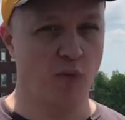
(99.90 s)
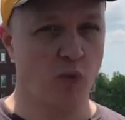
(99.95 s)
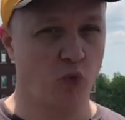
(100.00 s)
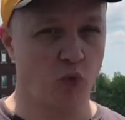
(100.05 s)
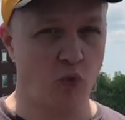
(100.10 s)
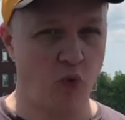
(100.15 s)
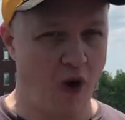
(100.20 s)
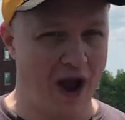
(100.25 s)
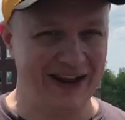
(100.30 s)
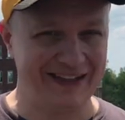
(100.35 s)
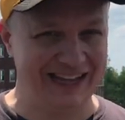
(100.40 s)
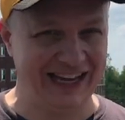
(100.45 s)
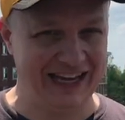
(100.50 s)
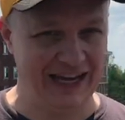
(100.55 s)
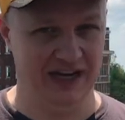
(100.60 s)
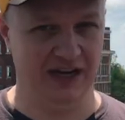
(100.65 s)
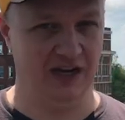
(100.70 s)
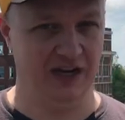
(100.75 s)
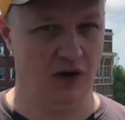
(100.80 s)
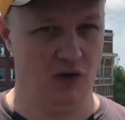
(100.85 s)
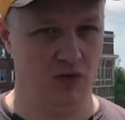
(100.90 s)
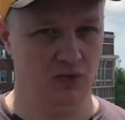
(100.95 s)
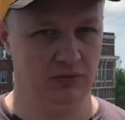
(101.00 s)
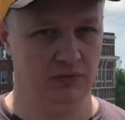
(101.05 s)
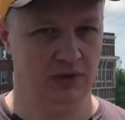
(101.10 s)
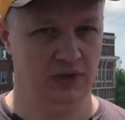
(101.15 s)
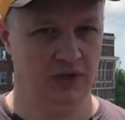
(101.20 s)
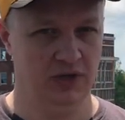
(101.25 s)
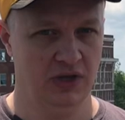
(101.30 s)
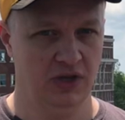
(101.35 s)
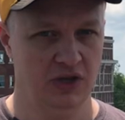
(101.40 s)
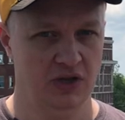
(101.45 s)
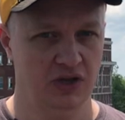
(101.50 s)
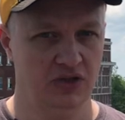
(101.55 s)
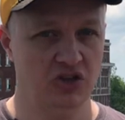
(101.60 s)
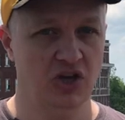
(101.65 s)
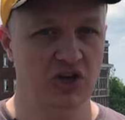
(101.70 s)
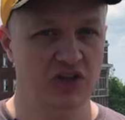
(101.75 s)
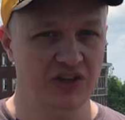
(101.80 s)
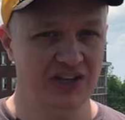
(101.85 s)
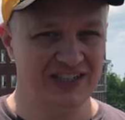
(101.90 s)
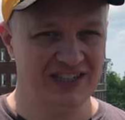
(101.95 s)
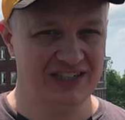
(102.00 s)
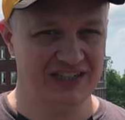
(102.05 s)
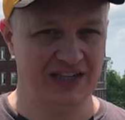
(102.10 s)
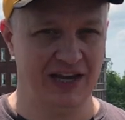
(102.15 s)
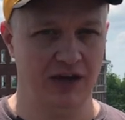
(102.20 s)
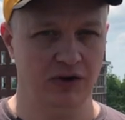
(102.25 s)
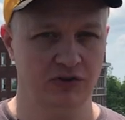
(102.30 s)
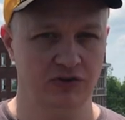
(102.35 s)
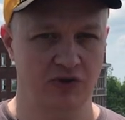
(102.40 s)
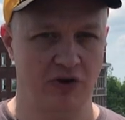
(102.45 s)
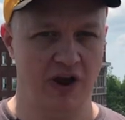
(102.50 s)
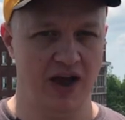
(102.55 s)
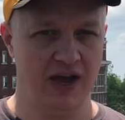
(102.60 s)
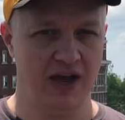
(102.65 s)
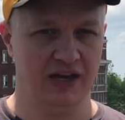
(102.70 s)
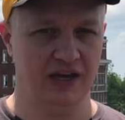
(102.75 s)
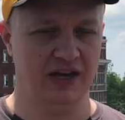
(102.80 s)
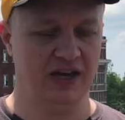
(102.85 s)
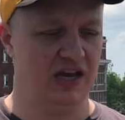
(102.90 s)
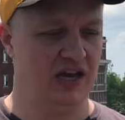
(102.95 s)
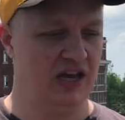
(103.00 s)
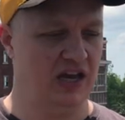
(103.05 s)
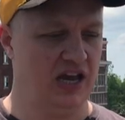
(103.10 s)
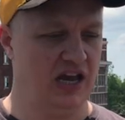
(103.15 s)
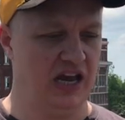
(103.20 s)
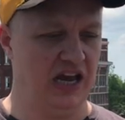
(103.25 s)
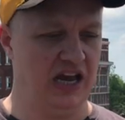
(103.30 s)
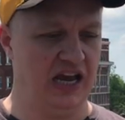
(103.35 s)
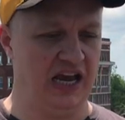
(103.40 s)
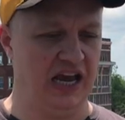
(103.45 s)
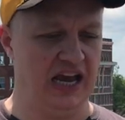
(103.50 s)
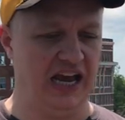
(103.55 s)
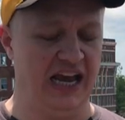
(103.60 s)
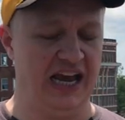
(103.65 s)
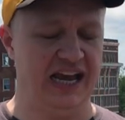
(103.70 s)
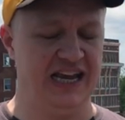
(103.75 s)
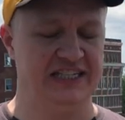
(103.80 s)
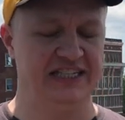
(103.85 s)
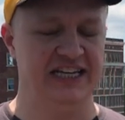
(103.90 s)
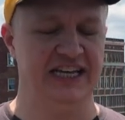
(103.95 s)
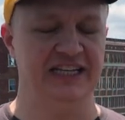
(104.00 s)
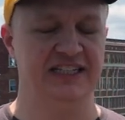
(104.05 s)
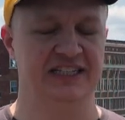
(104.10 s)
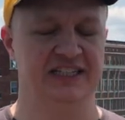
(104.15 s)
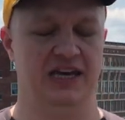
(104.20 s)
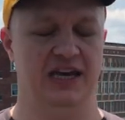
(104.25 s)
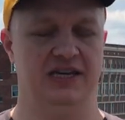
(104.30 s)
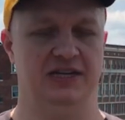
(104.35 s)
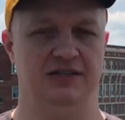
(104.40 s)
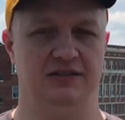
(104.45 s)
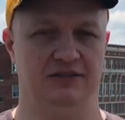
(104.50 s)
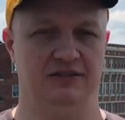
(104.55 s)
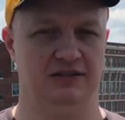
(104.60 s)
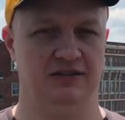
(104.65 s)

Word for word: from right the get-go, the, the soundtrack is insane.